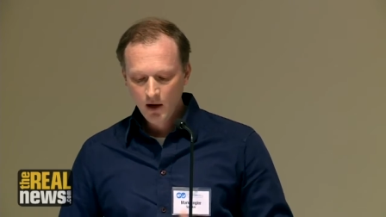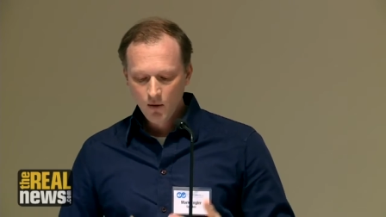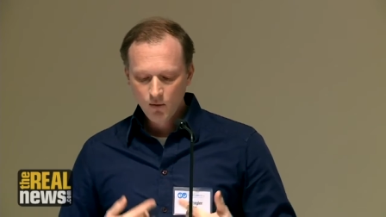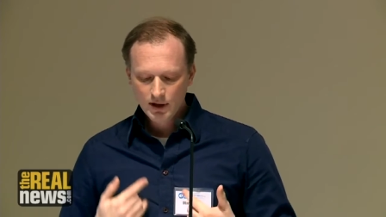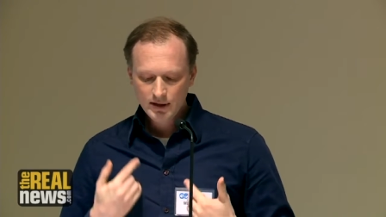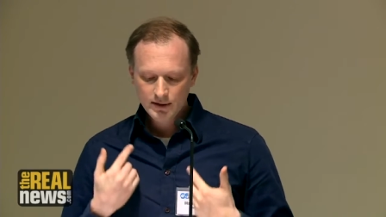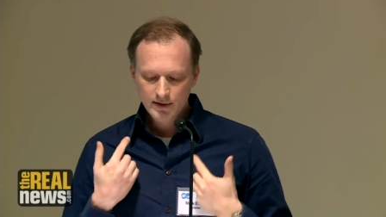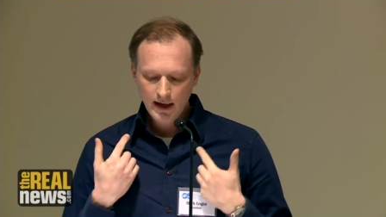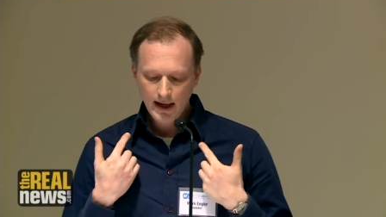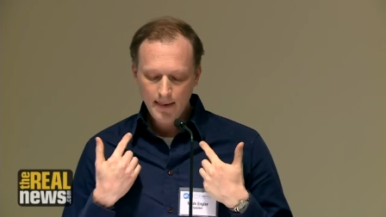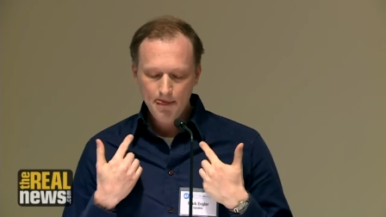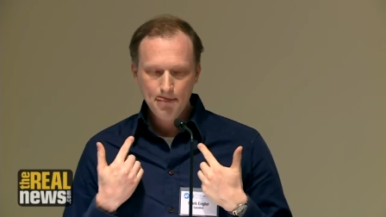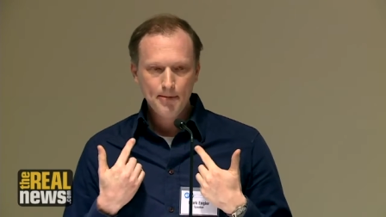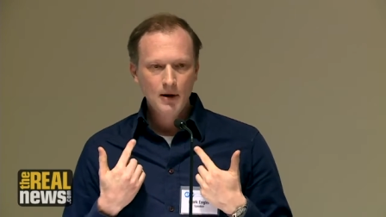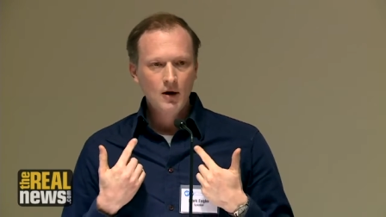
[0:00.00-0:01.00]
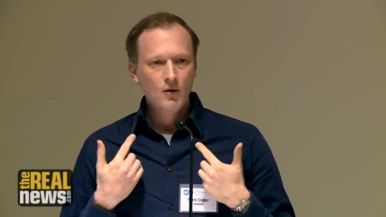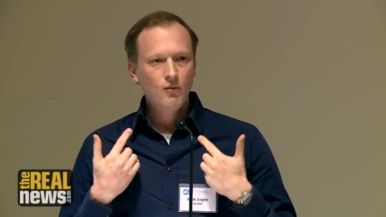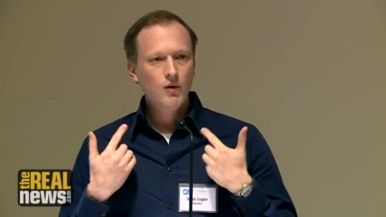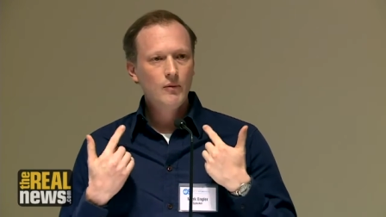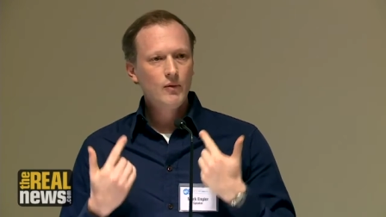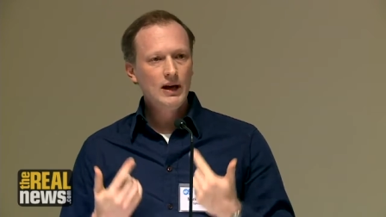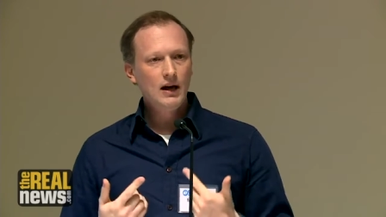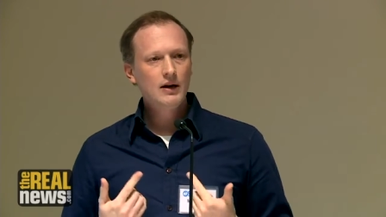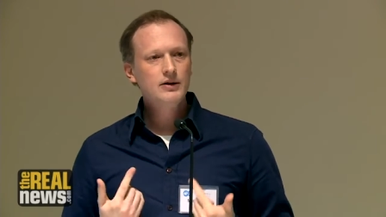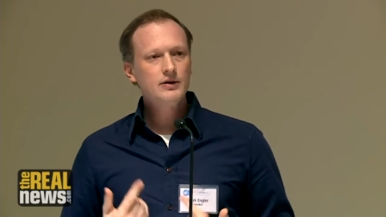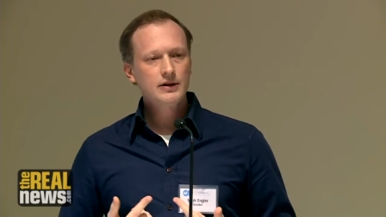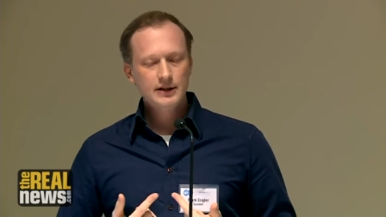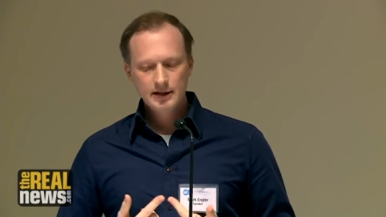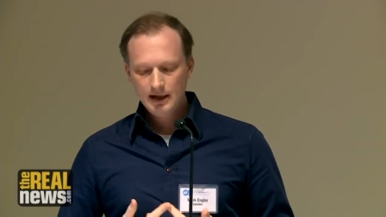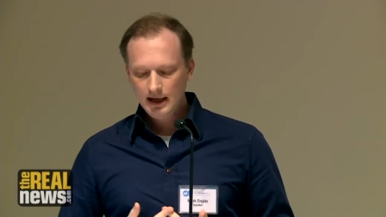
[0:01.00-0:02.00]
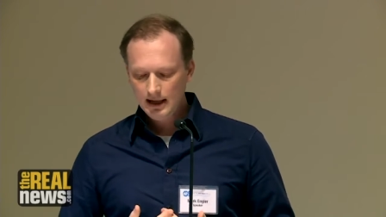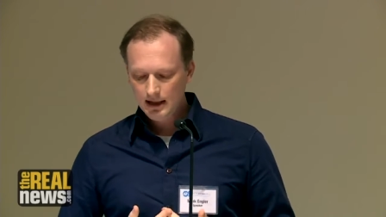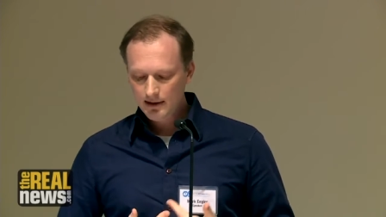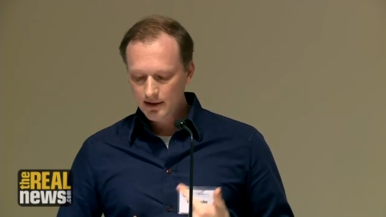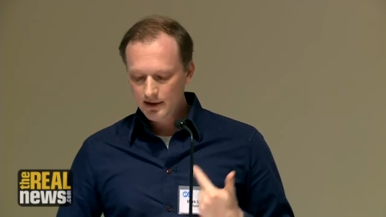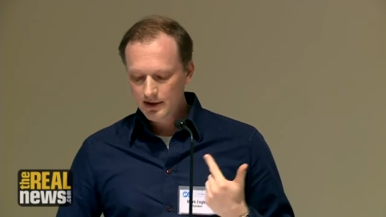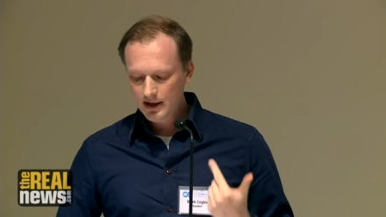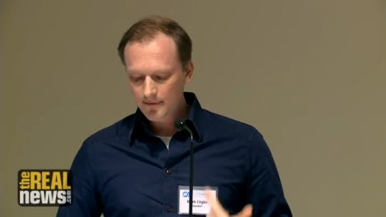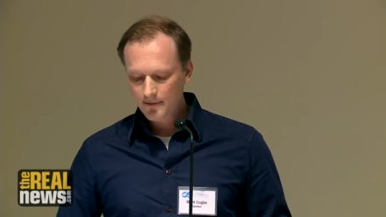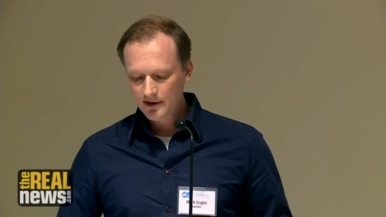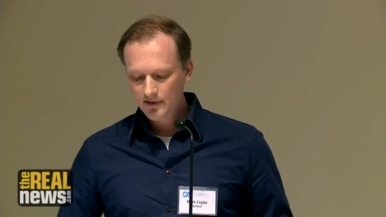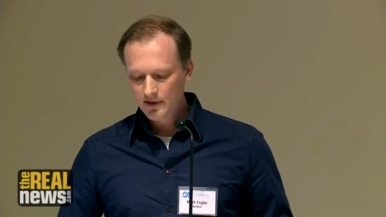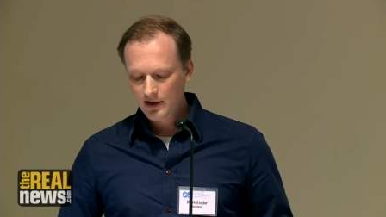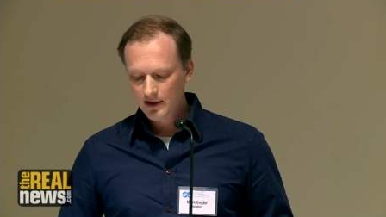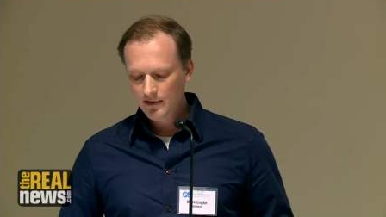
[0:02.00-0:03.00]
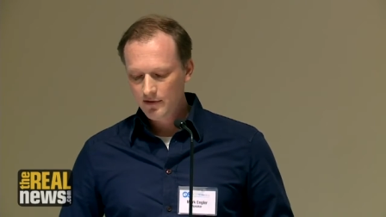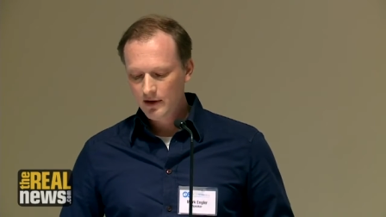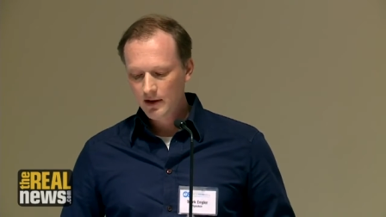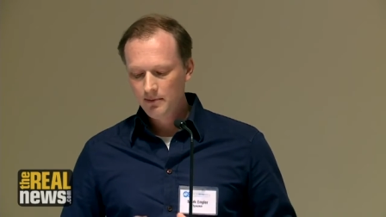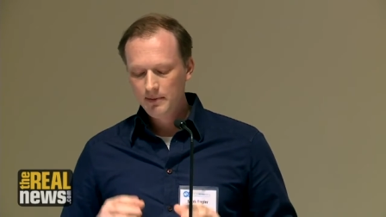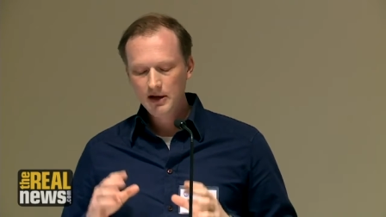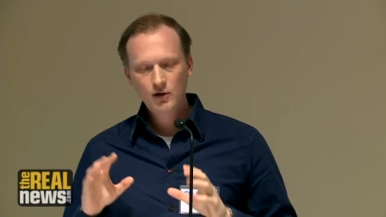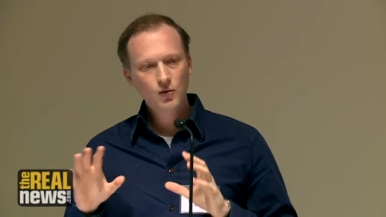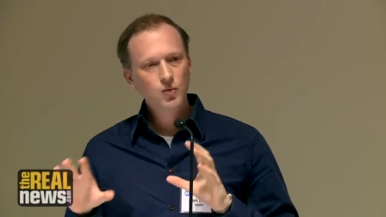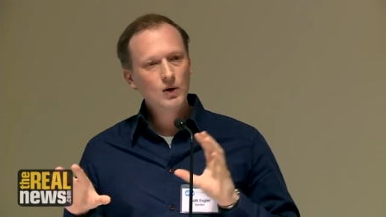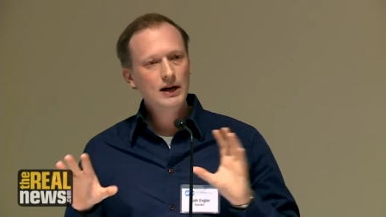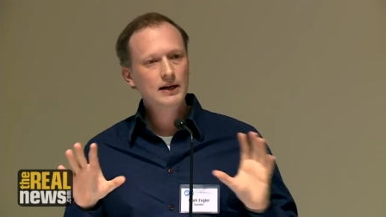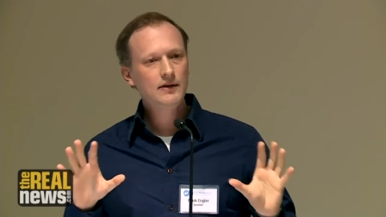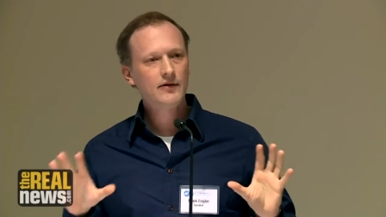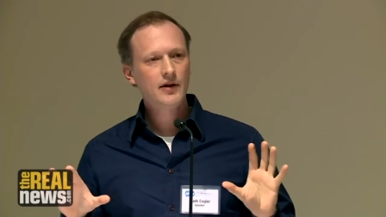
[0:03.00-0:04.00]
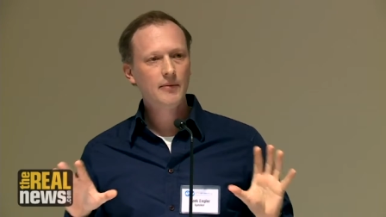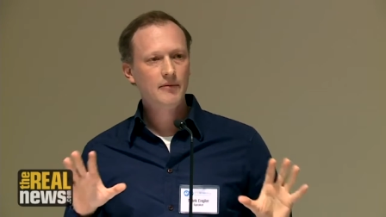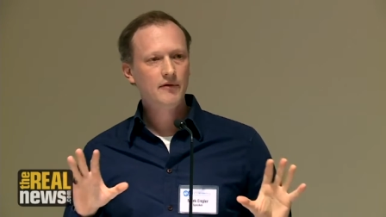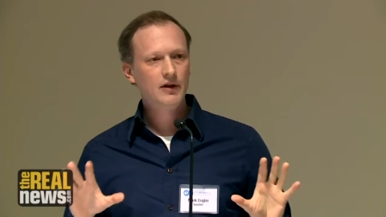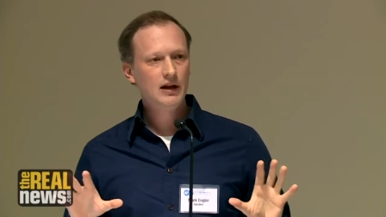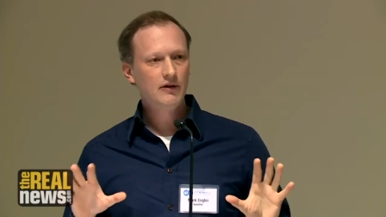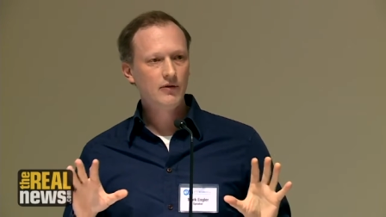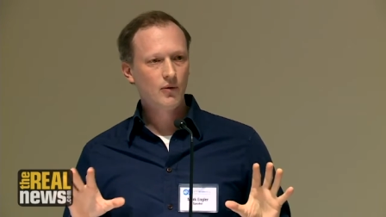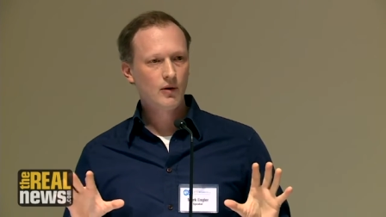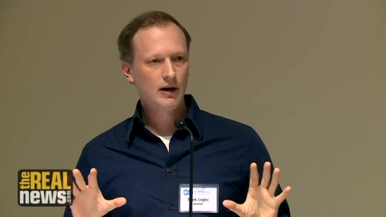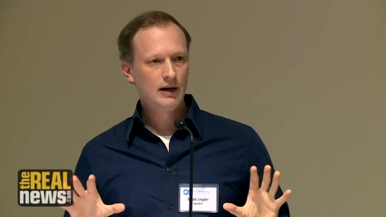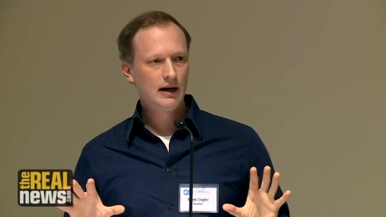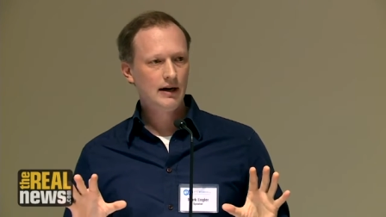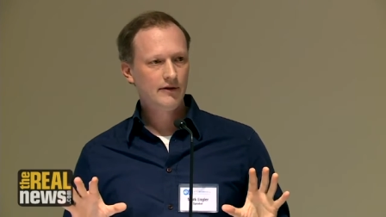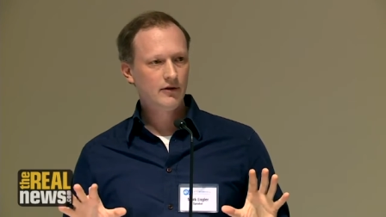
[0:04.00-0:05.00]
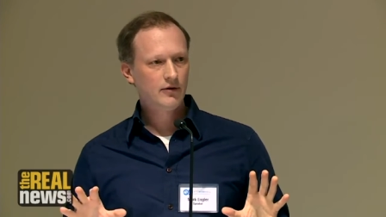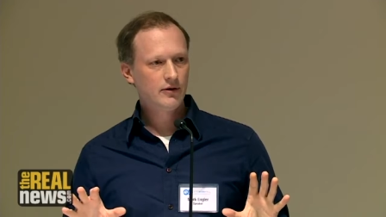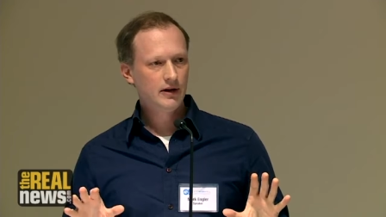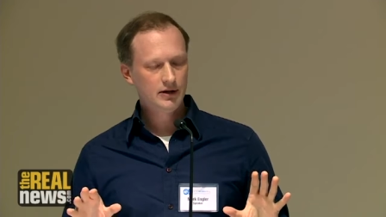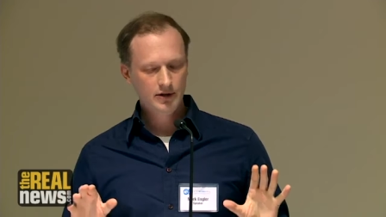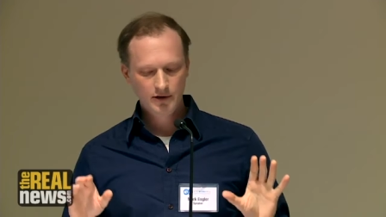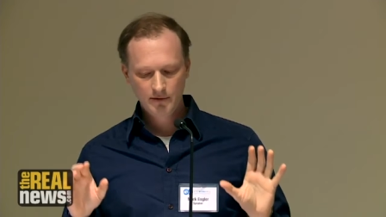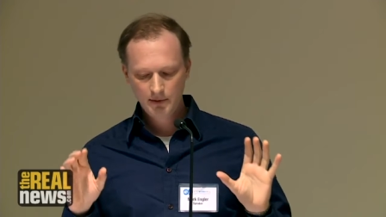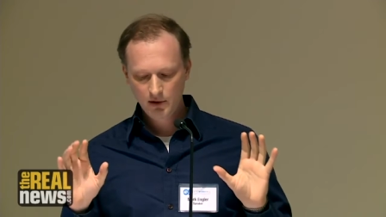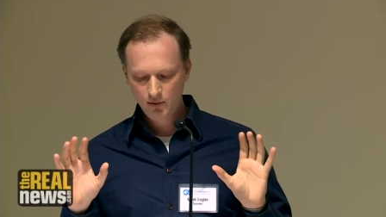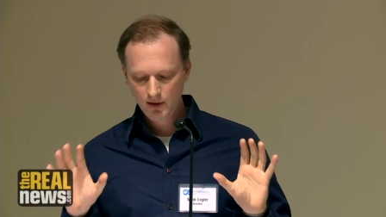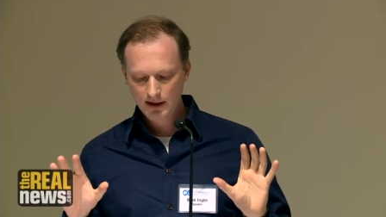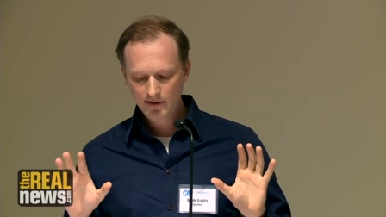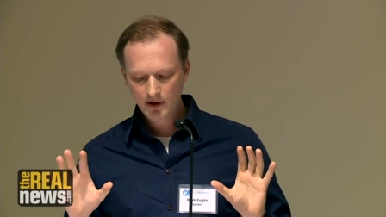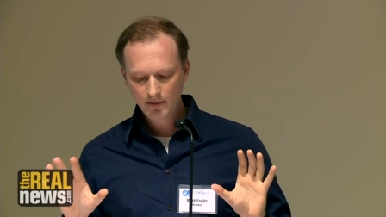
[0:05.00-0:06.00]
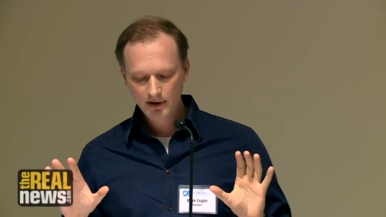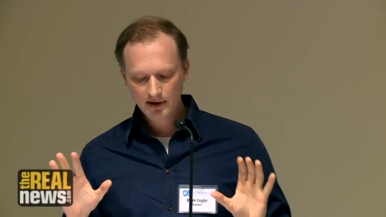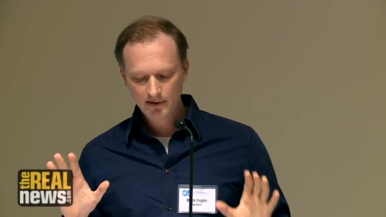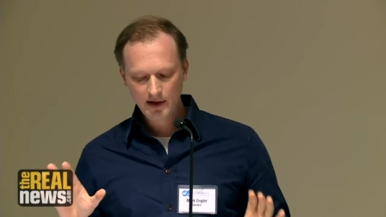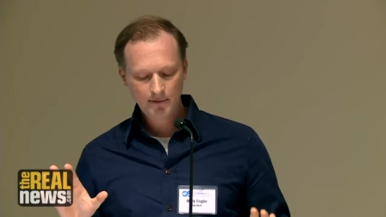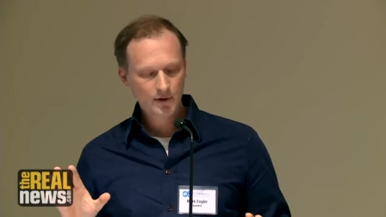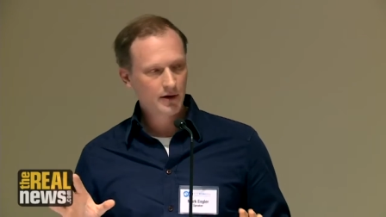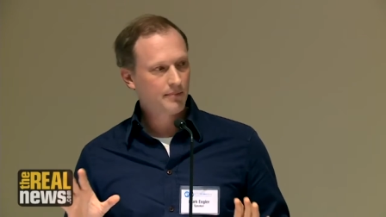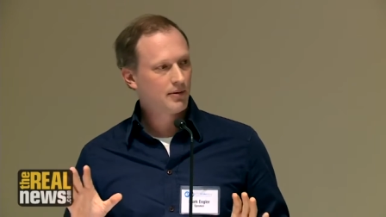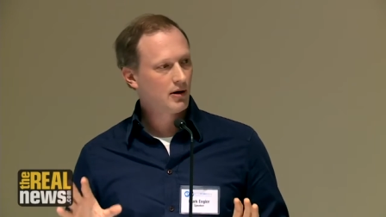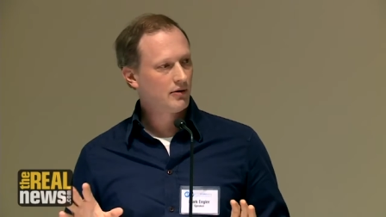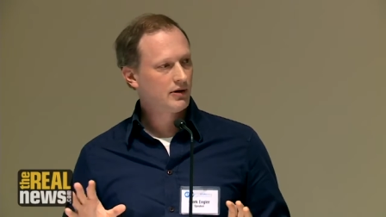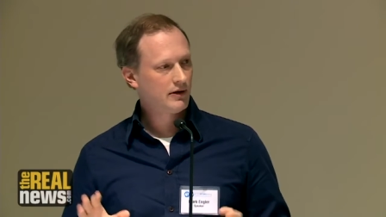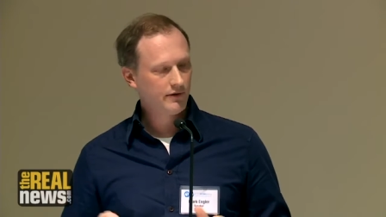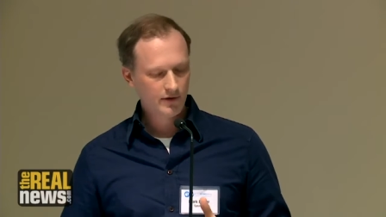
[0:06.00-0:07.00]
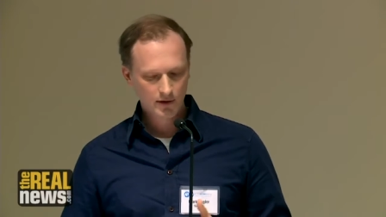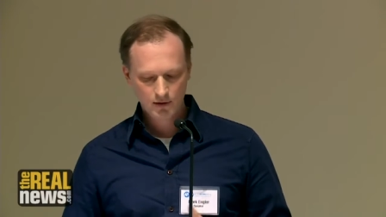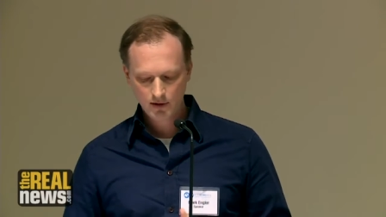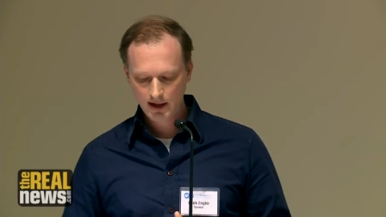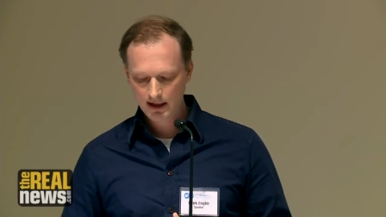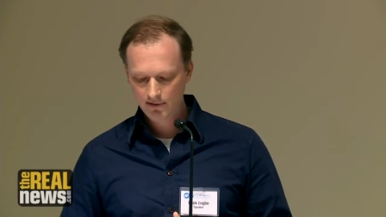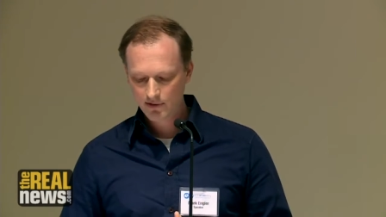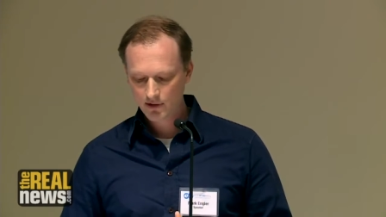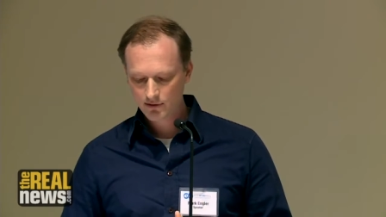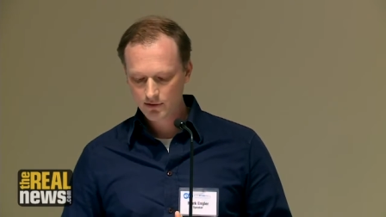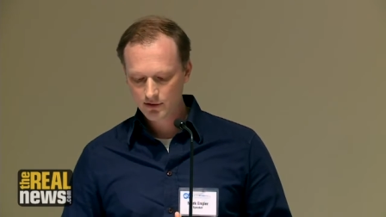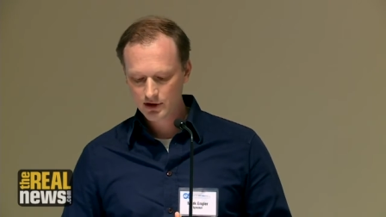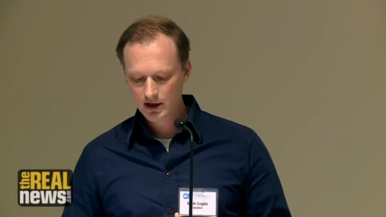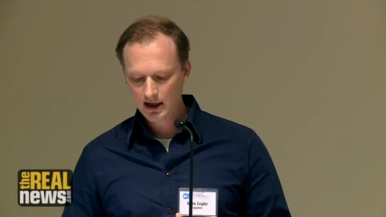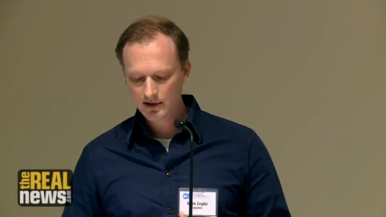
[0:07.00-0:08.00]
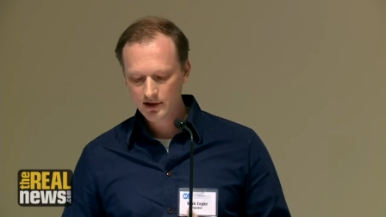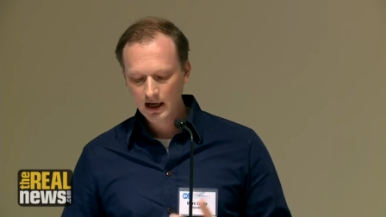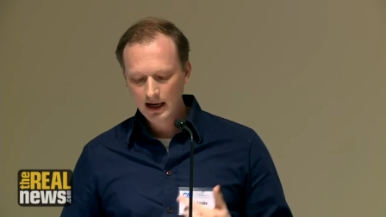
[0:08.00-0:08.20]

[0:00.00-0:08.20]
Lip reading: which is that when we understand the differences between some of these organizing traditions, between some of these different approaches to creating social change,